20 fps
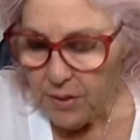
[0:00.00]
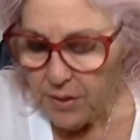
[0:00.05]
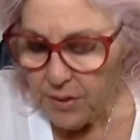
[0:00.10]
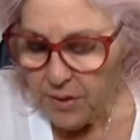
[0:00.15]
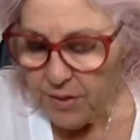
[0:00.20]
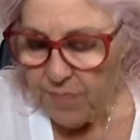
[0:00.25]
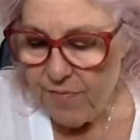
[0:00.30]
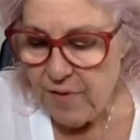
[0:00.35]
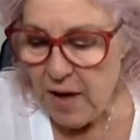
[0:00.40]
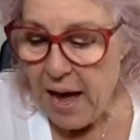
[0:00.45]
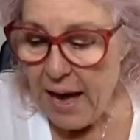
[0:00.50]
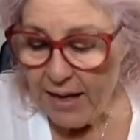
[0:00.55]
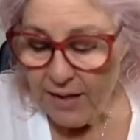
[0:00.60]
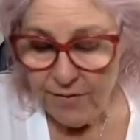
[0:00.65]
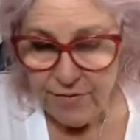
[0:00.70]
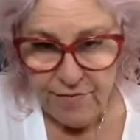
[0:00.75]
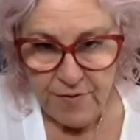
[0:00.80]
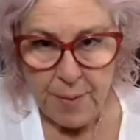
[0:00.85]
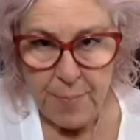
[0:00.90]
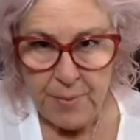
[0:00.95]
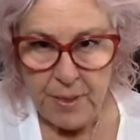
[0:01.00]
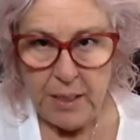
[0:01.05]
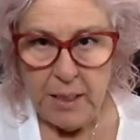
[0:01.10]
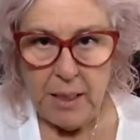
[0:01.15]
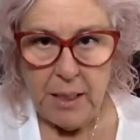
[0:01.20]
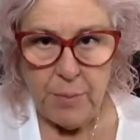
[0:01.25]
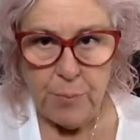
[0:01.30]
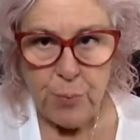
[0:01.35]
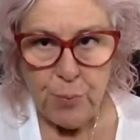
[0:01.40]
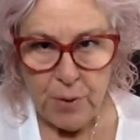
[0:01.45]
divine
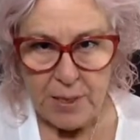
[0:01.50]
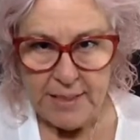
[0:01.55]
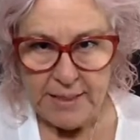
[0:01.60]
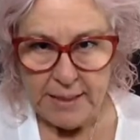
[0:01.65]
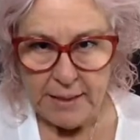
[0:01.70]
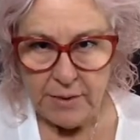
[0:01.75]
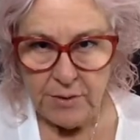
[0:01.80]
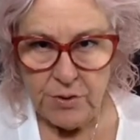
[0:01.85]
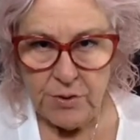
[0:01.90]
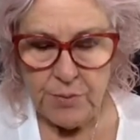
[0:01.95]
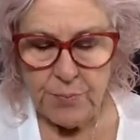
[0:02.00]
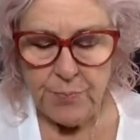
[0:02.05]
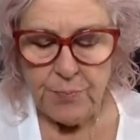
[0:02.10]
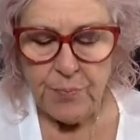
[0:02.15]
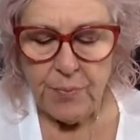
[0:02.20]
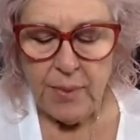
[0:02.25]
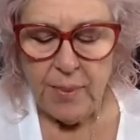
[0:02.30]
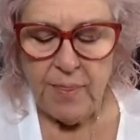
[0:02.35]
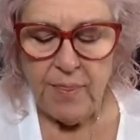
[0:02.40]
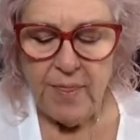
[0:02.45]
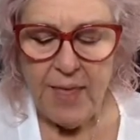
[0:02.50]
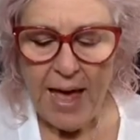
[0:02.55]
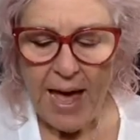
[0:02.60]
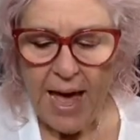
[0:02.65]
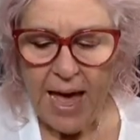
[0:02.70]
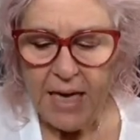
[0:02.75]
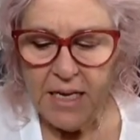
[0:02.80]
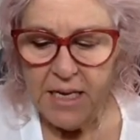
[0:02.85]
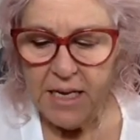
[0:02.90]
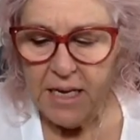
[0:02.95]
feminine presence that